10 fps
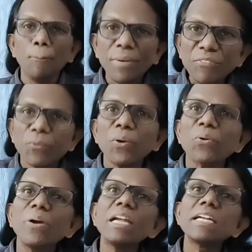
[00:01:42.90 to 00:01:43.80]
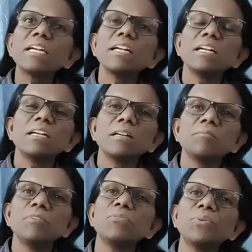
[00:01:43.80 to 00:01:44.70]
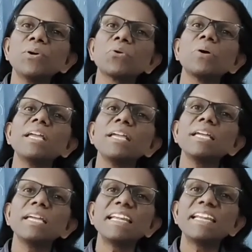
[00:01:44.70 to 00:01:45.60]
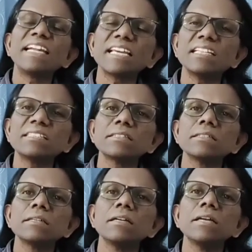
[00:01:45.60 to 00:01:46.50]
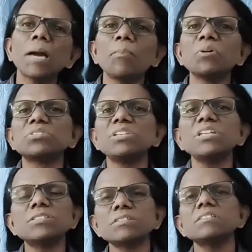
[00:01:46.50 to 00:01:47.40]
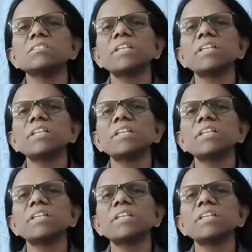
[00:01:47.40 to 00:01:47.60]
Before going in details about the